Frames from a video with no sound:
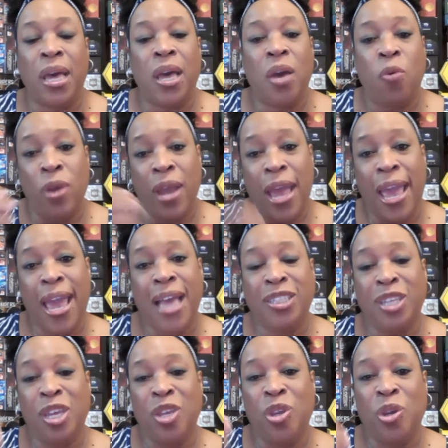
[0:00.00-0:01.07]
We're
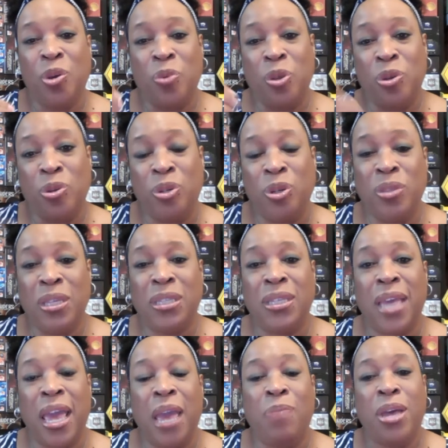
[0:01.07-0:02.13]
asking you, when you do this
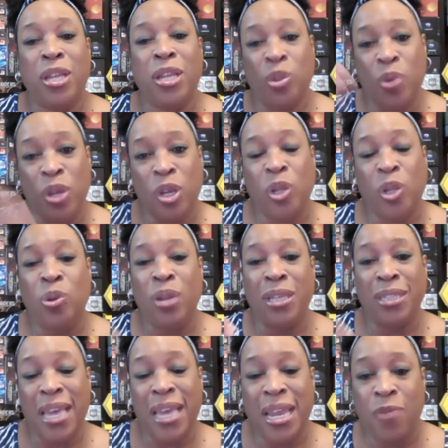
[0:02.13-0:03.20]
game, to include us
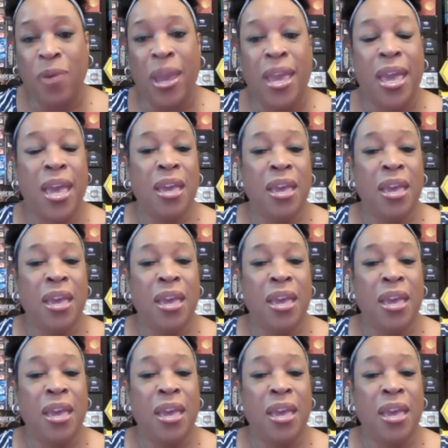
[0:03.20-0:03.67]
anyway.